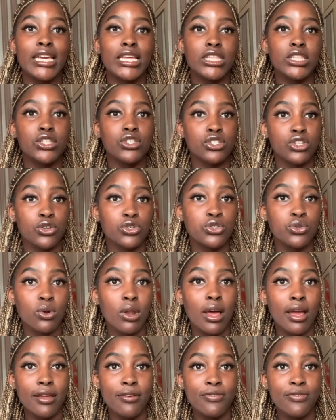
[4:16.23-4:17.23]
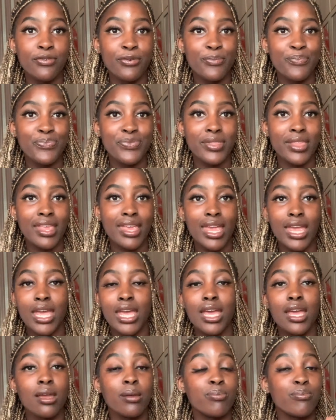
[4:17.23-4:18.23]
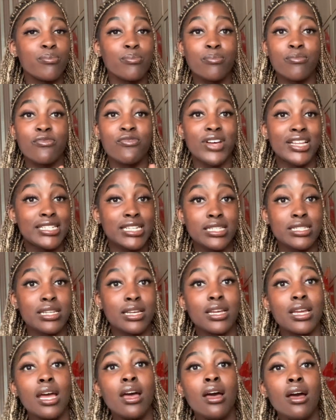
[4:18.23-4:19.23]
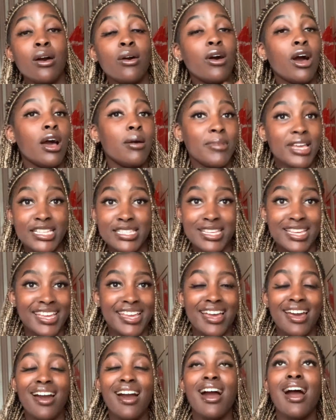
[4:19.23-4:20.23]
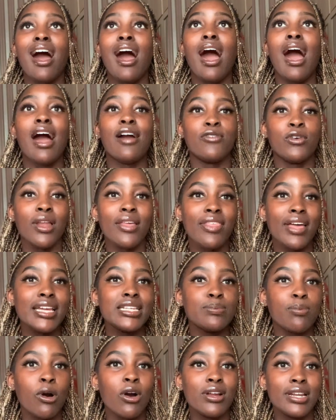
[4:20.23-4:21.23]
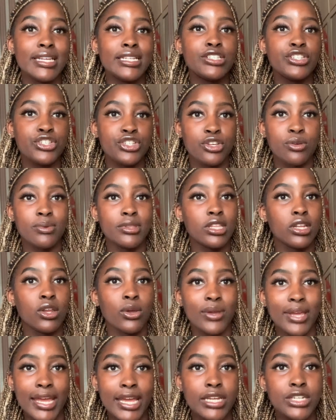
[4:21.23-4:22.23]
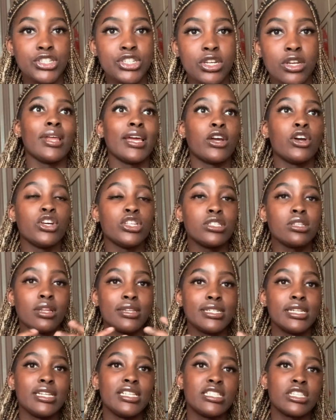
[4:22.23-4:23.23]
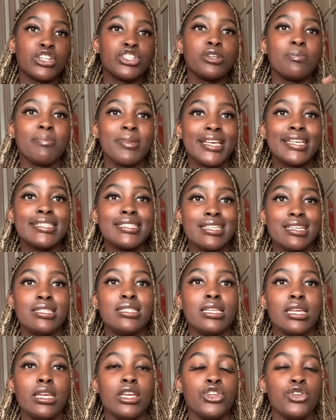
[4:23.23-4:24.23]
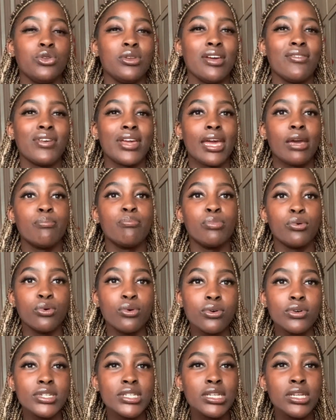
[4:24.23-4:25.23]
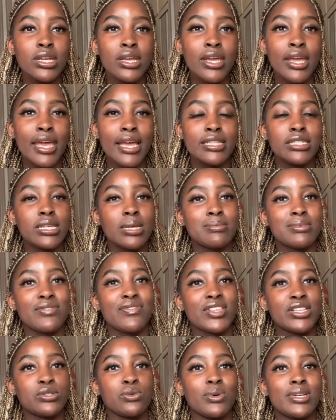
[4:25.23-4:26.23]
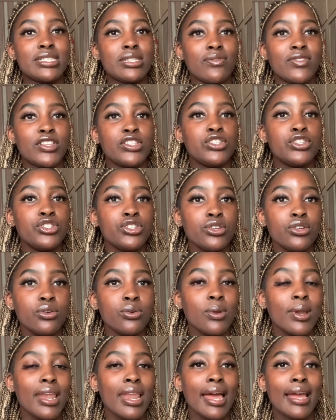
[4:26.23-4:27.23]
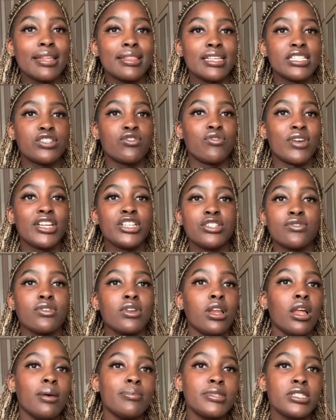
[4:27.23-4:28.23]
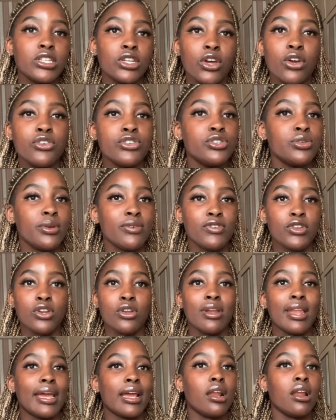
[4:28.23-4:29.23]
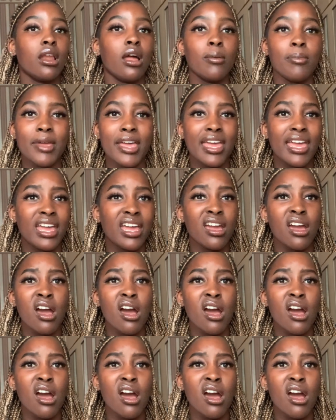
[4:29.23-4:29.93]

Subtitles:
the social life. Fantastic, amazing. I feel like that is partly to do with the location, because London is such a big city, you never get bored in terms of there's always something to do. Like there's a range of clubs to go to if you don't like clubbing.